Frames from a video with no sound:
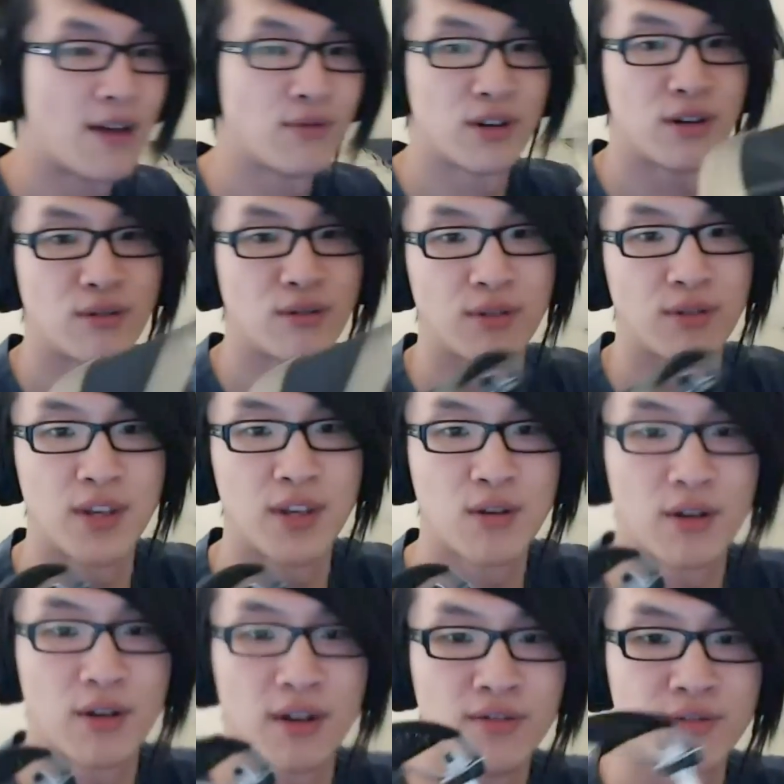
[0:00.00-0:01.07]
a review
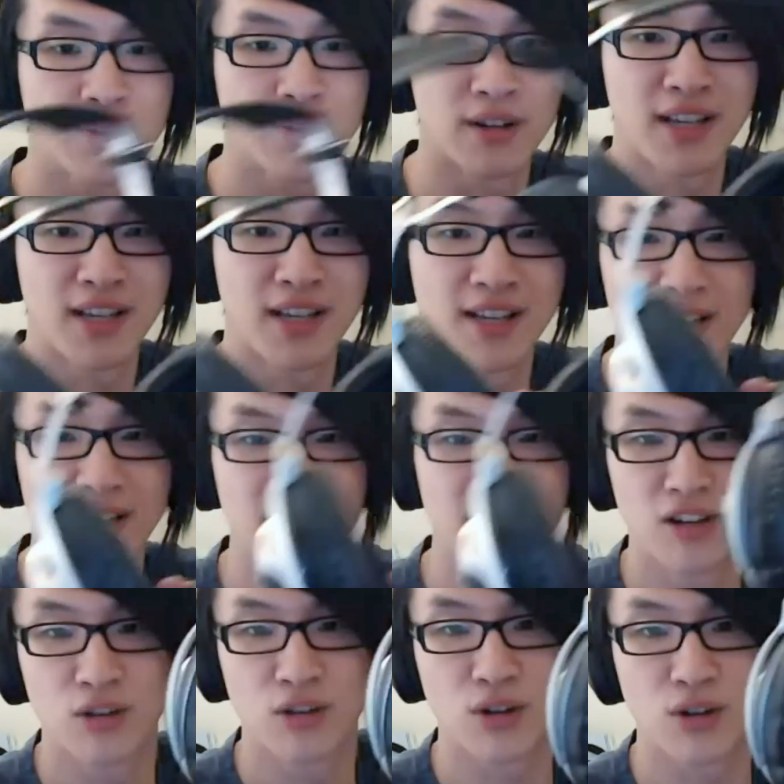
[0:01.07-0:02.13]
of. So these
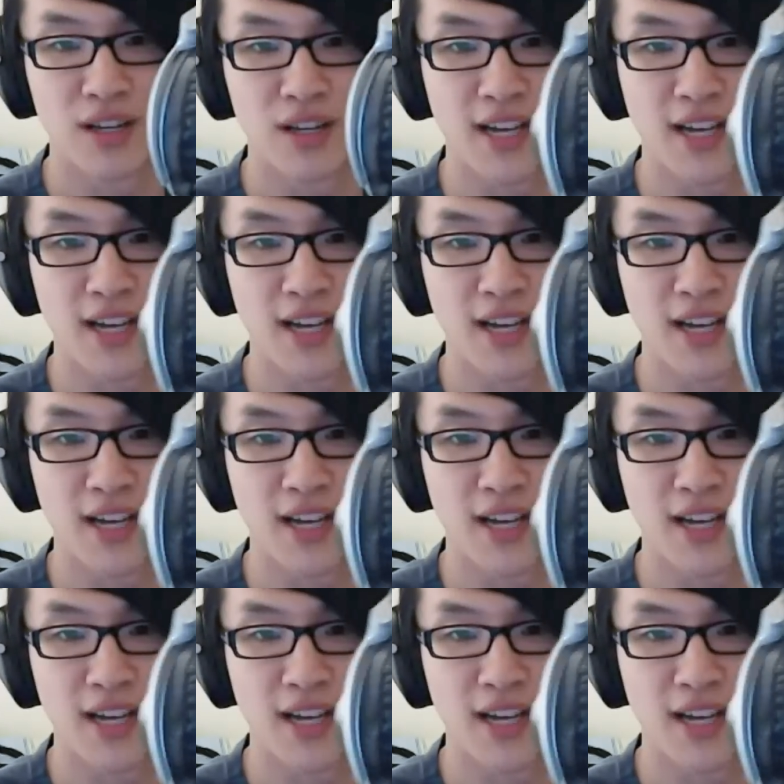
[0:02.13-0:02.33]
Sony